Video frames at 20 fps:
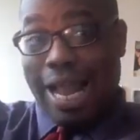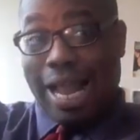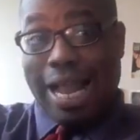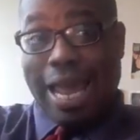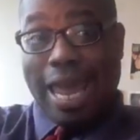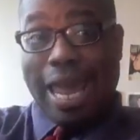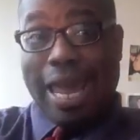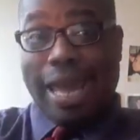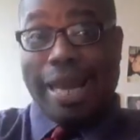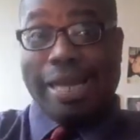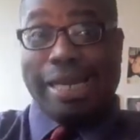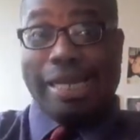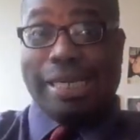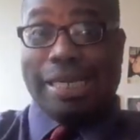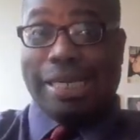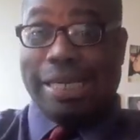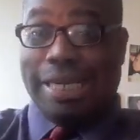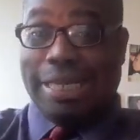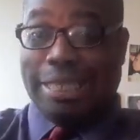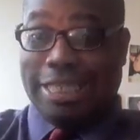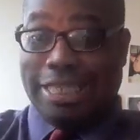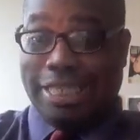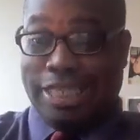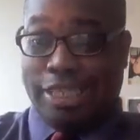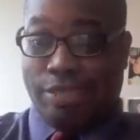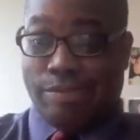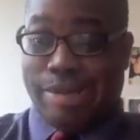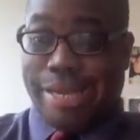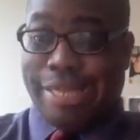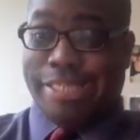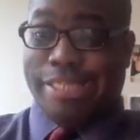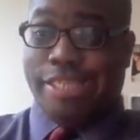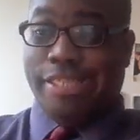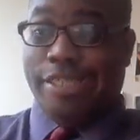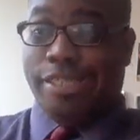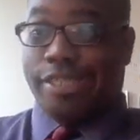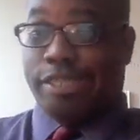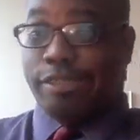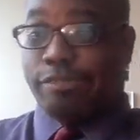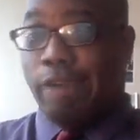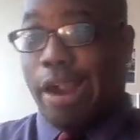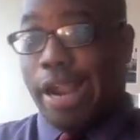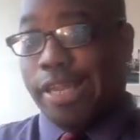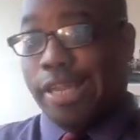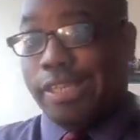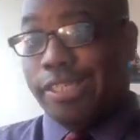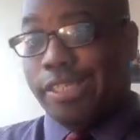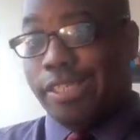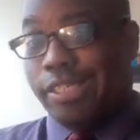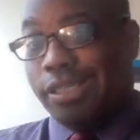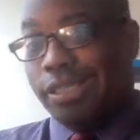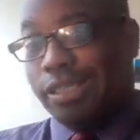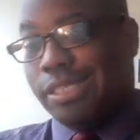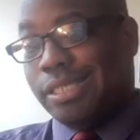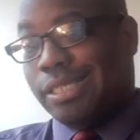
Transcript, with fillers: And uh, this is why Jesus Christ